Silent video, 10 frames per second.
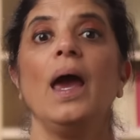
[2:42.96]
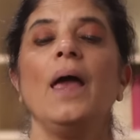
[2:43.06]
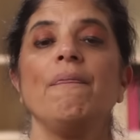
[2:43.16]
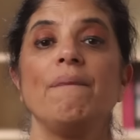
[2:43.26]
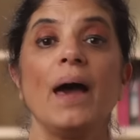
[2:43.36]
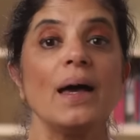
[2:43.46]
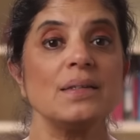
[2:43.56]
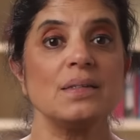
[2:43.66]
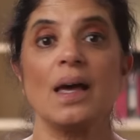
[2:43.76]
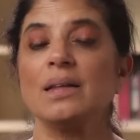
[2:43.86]
And
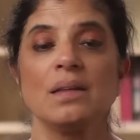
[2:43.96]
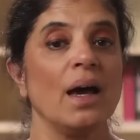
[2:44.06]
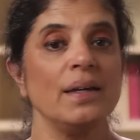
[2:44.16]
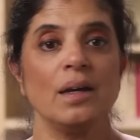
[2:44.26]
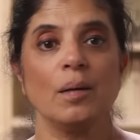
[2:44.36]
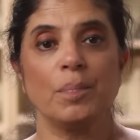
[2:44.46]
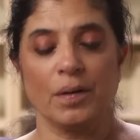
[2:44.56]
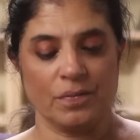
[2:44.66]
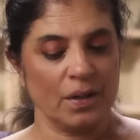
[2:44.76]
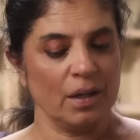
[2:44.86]
that's that lineup
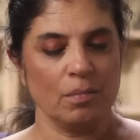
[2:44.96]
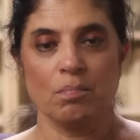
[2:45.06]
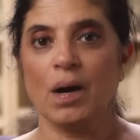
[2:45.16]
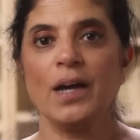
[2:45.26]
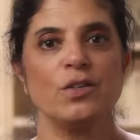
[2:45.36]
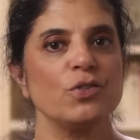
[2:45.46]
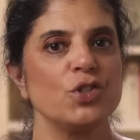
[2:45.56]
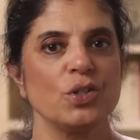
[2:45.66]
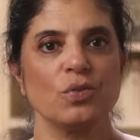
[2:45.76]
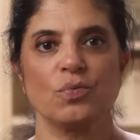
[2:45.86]
of minor
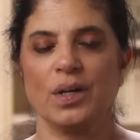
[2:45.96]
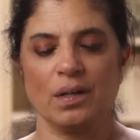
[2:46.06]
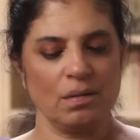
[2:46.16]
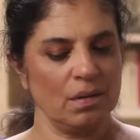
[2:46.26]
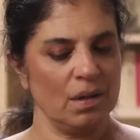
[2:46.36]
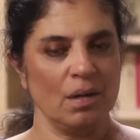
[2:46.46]
children,